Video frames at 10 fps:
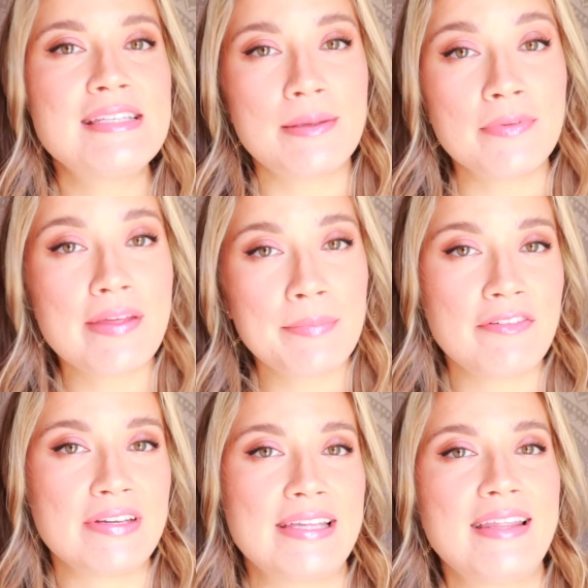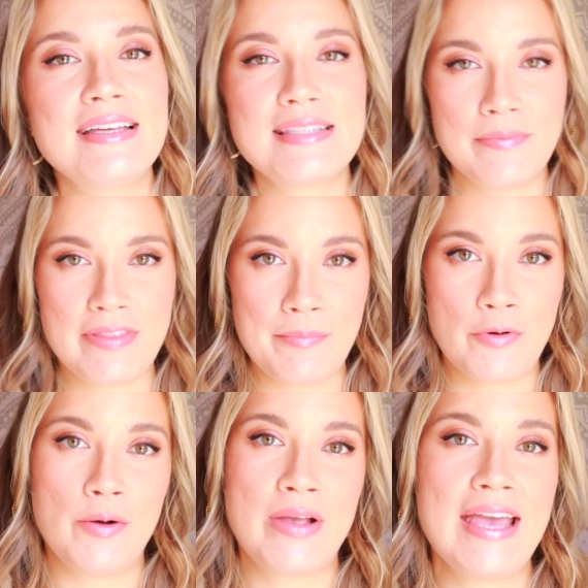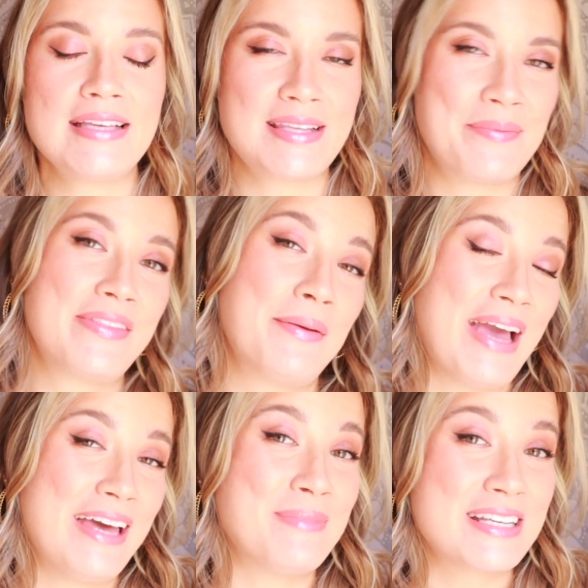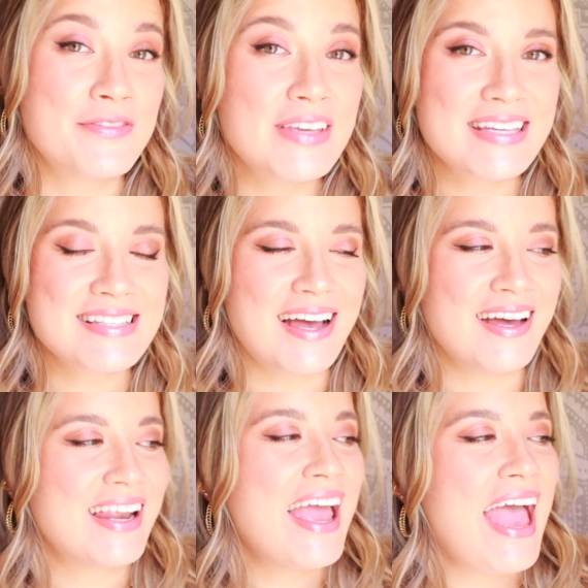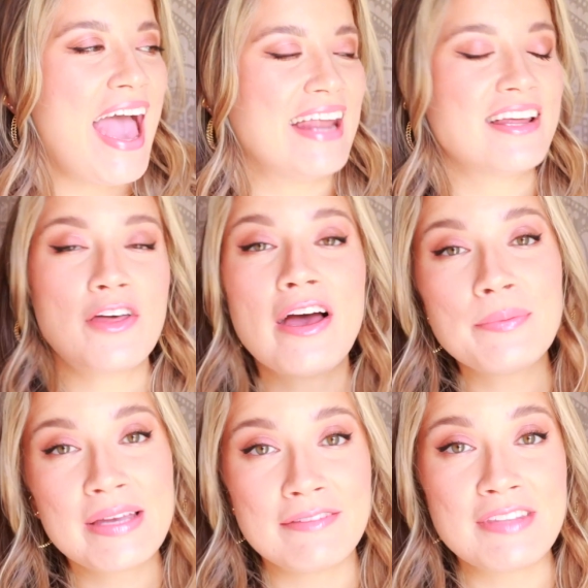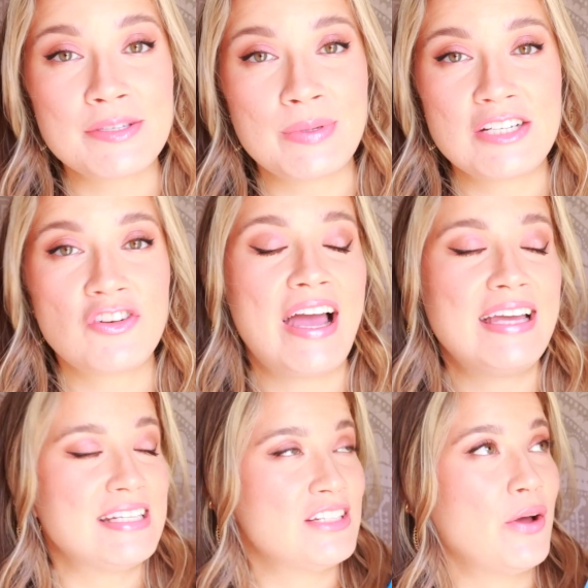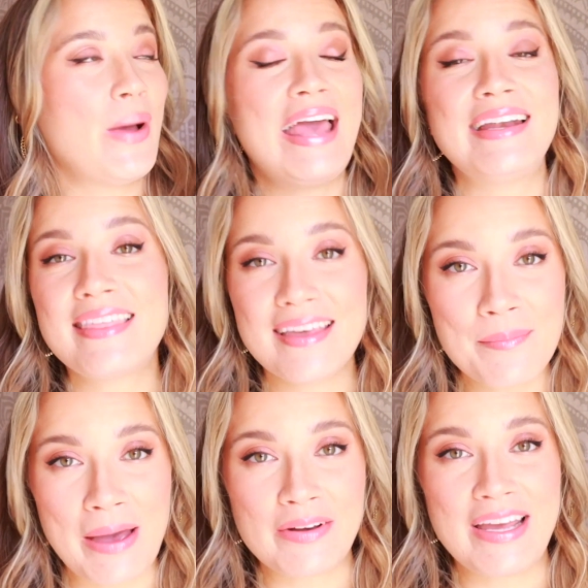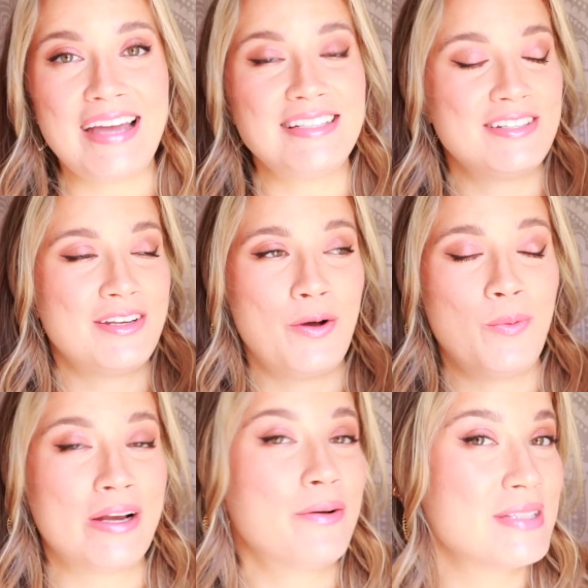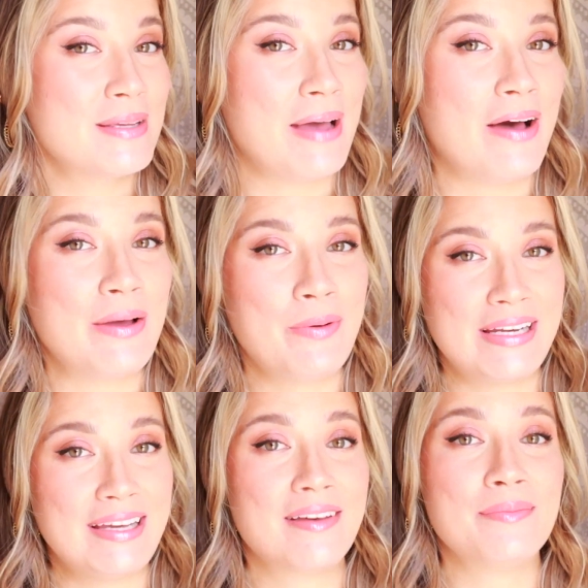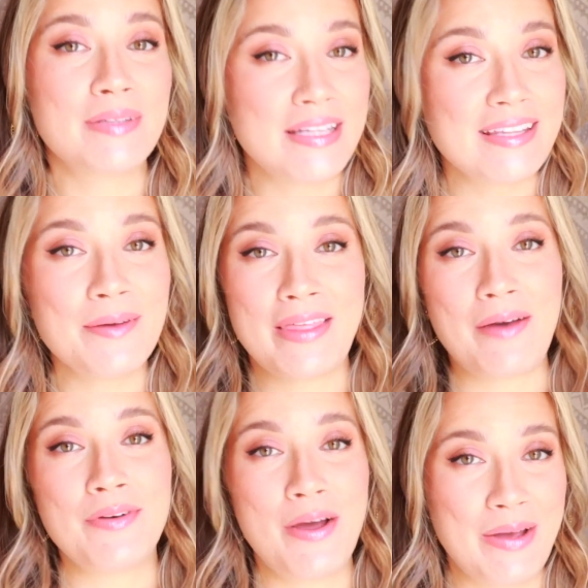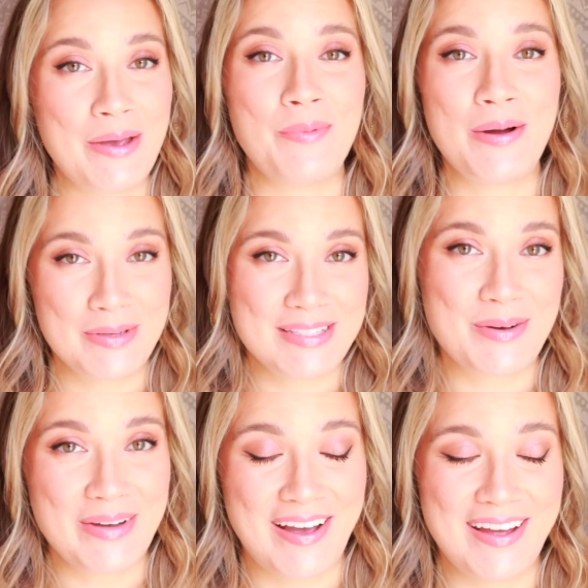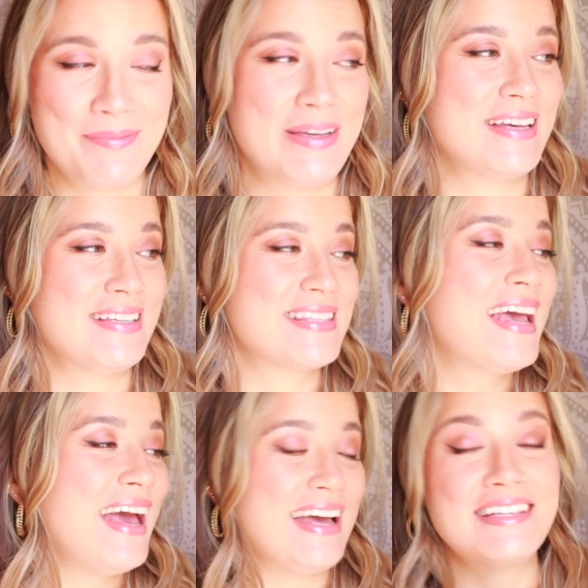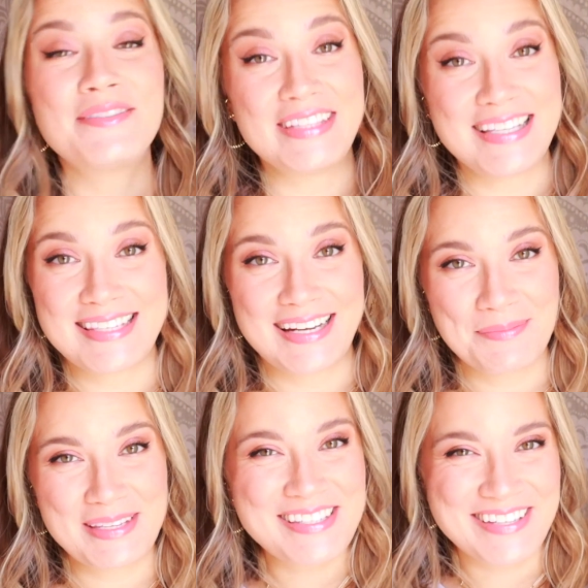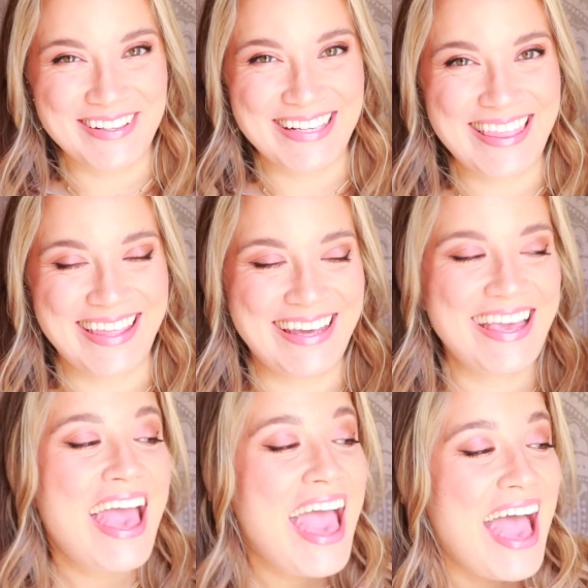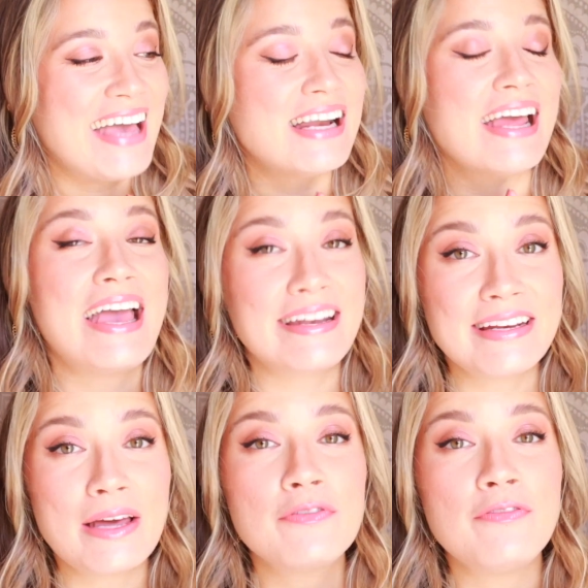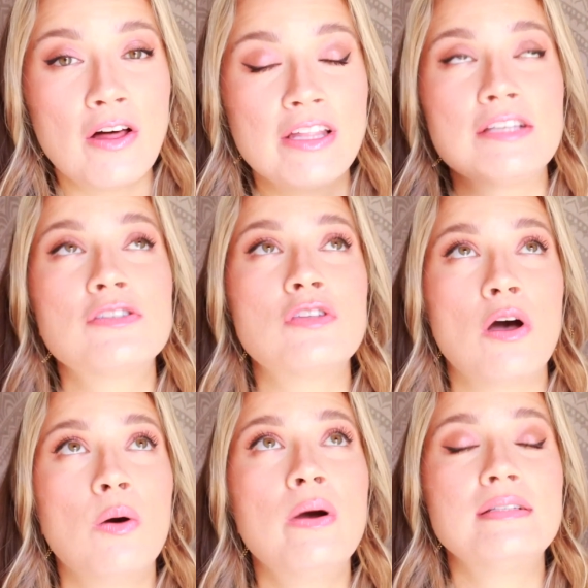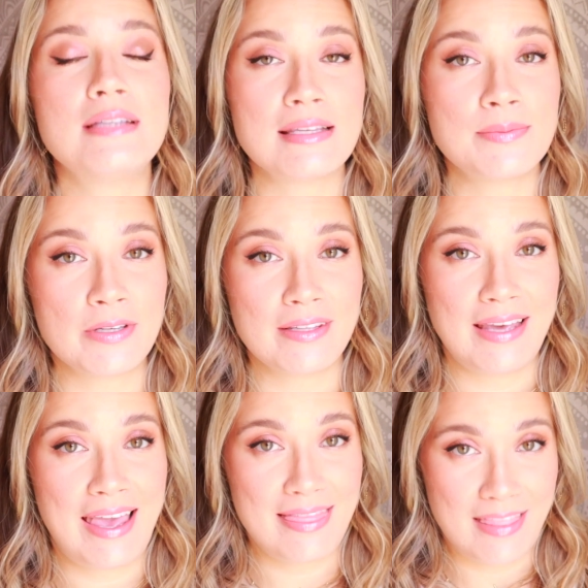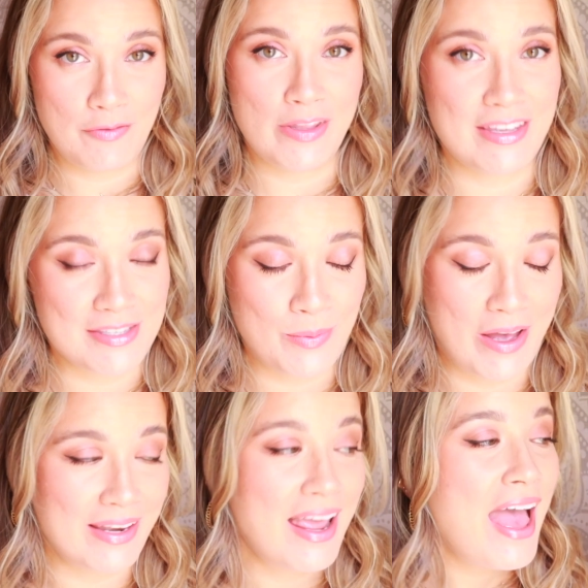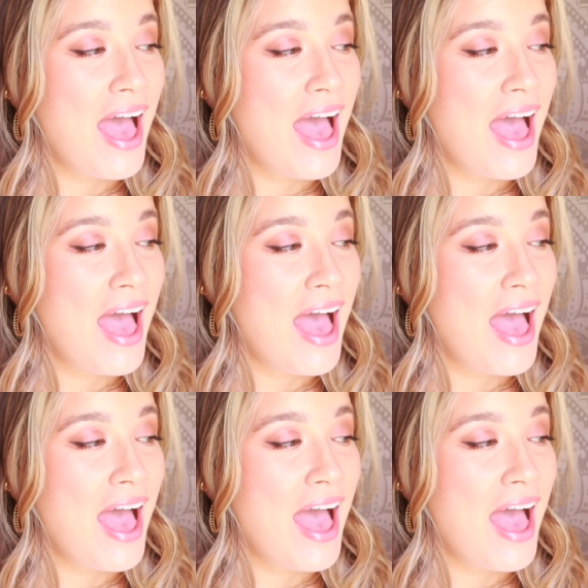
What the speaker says: Some of them I really like, some of them were okay, some of them I had mixed feelings on, and I thought I would give this one a try. I didn't know anything about it. I didn't know what it was about. I went in completely without knowing what was going on because I didn't read the synopsis or anything, and I ended up falling so desperately in love with this one.